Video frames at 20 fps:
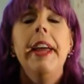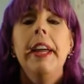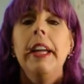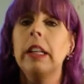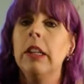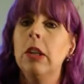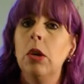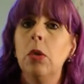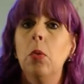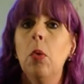
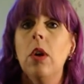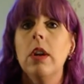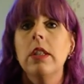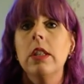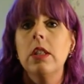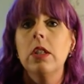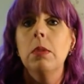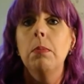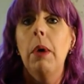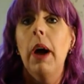And who wants
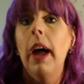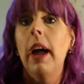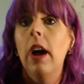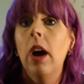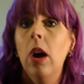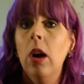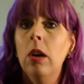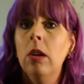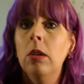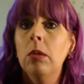to buy a
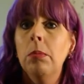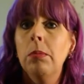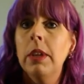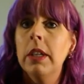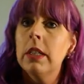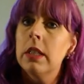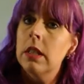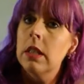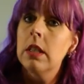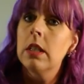home
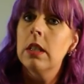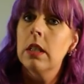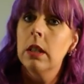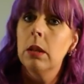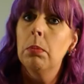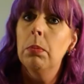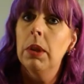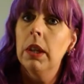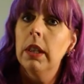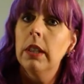that sits in a